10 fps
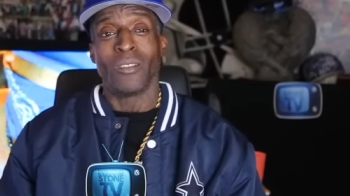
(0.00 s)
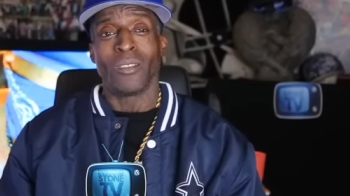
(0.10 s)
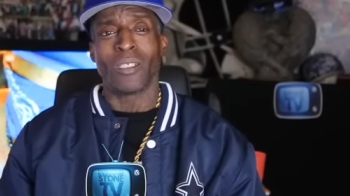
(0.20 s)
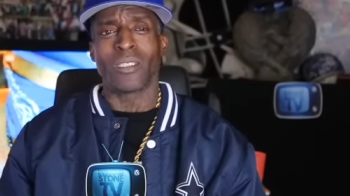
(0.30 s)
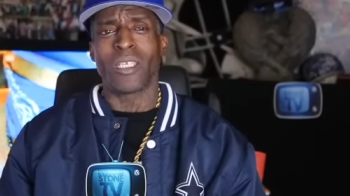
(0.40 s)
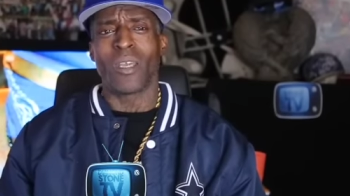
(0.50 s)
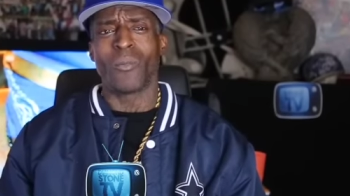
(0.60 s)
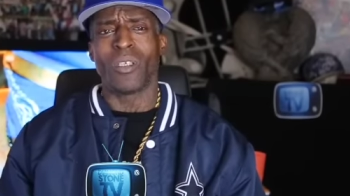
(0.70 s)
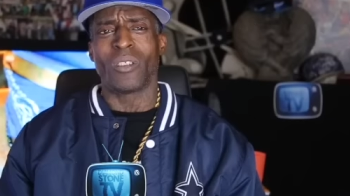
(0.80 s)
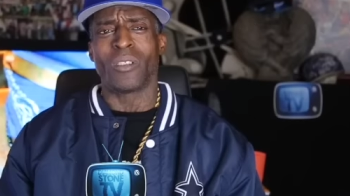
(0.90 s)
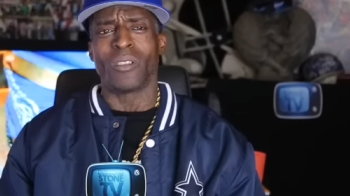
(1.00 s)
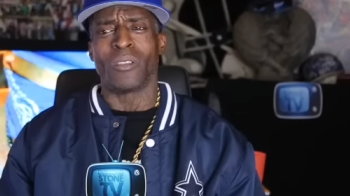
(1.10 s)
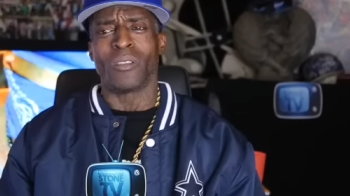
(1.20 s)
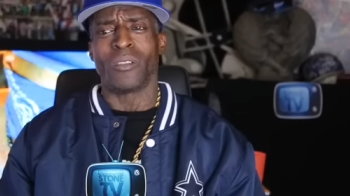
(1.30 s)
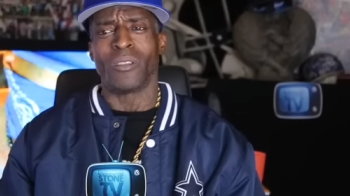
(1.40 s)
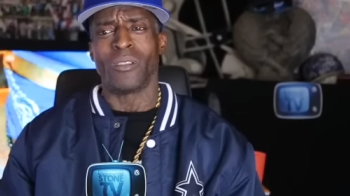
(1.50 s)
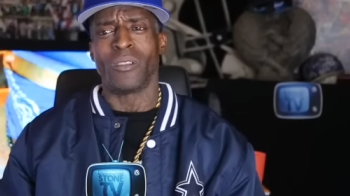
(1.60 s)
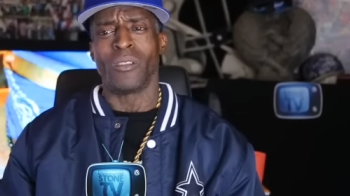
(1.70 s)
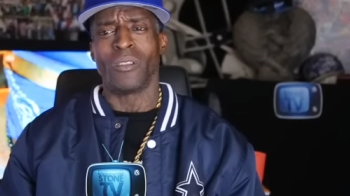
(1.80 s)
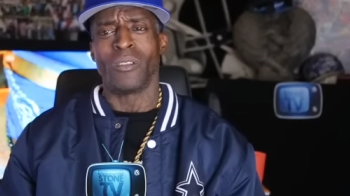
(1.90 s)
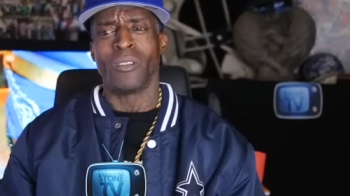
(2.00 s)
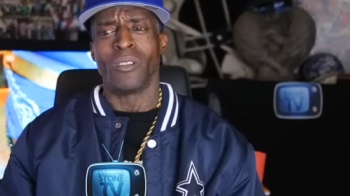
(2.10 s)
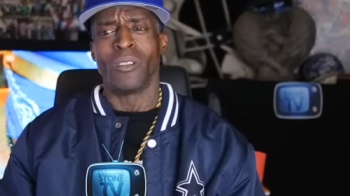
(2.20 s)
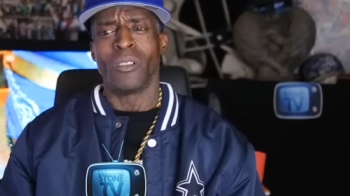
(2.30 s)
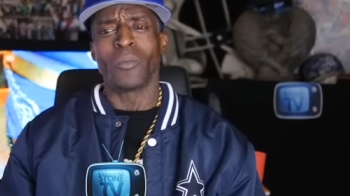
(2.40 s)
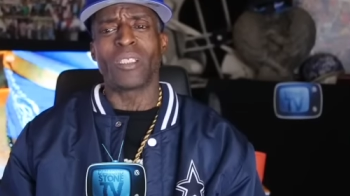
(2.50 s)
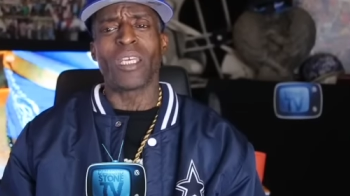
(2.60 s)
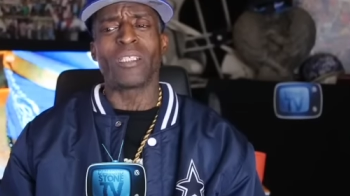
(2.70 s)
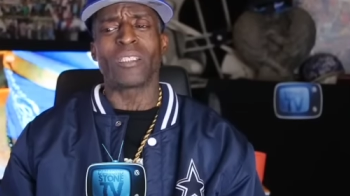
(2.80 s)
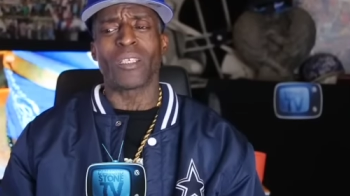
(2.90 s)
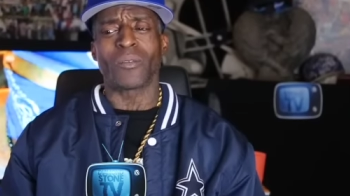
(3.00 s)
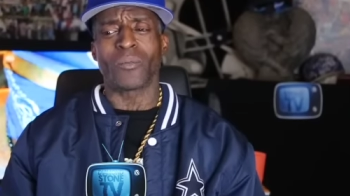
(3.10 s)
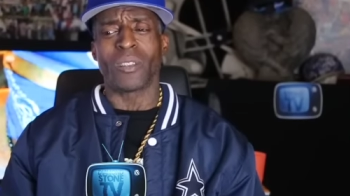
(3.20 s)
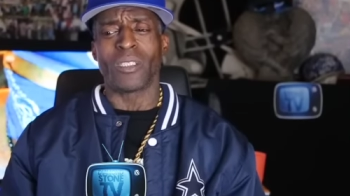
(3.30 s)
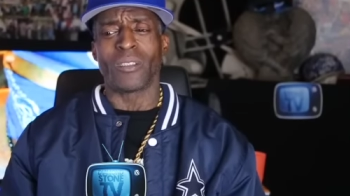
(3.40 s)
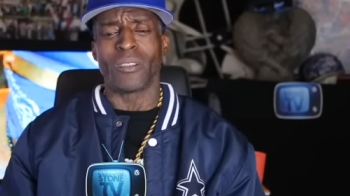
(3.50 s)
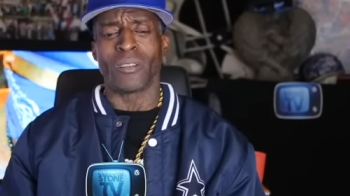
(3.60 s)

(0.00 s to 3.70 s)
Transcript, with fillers: You understand me? Let me tell you something, man.